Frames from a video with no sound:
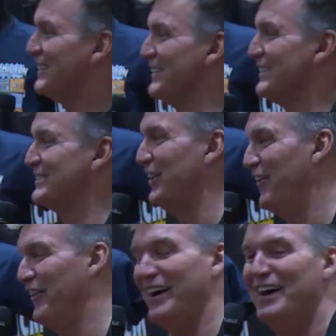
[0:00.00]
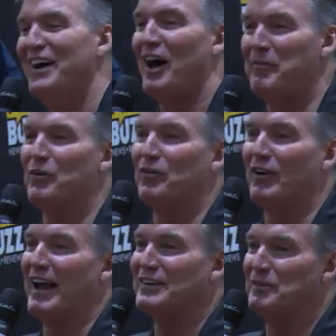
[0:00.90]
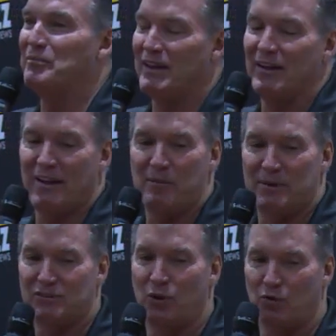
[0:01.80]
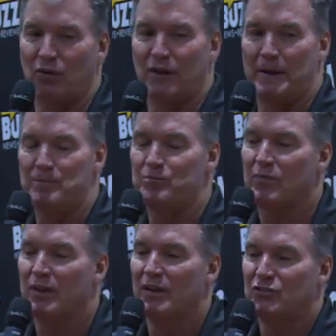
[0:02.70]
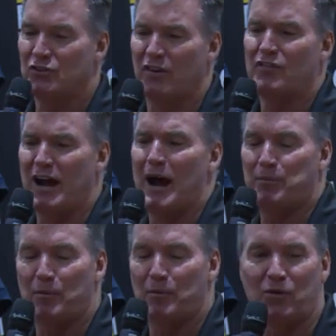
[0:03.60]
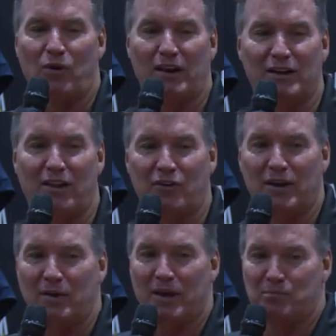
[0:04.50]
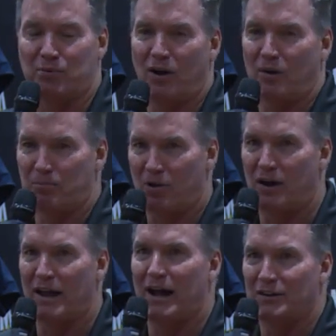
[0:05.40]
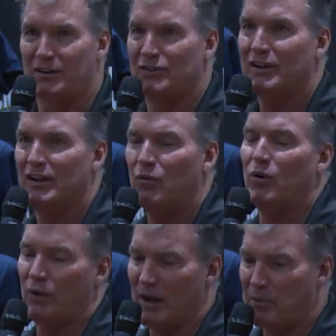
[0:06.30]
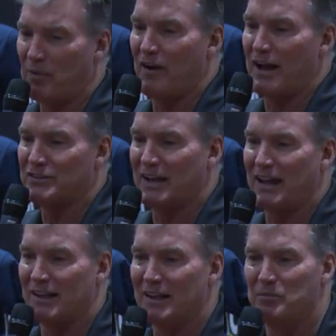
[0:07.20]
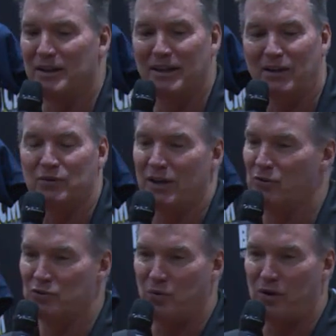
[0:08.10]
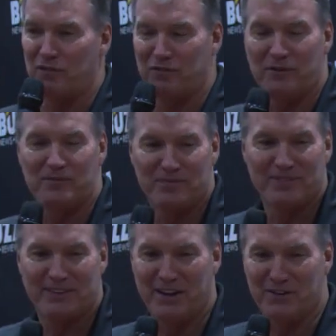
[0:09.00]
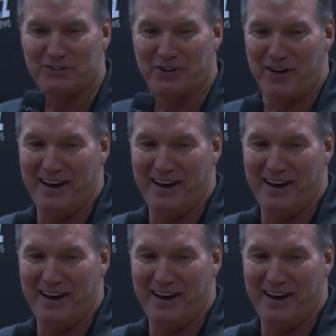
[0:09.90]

So I mean, we really had some. I mean, so it really sort of complemented one another and brought out. We improvised an ad lib, but it was wonderful. It was great.